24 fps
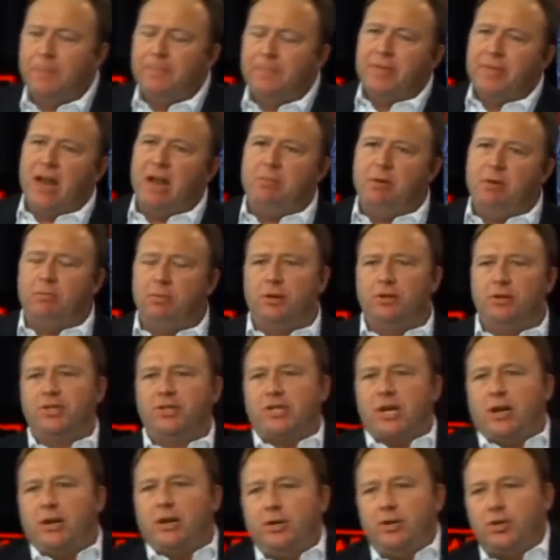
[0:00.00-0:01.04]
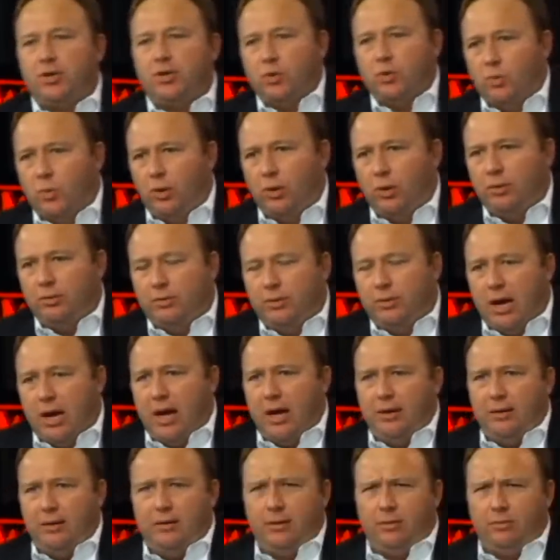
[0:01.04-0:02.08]
And I remember in Sunday school
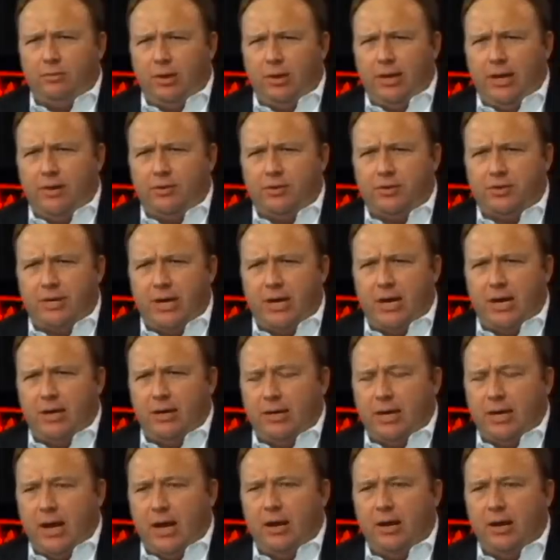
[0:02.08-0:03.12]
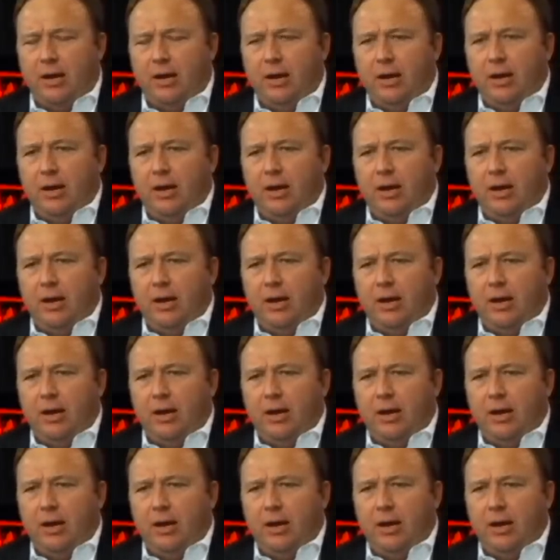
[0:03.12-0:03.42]
not uh, really understanding that.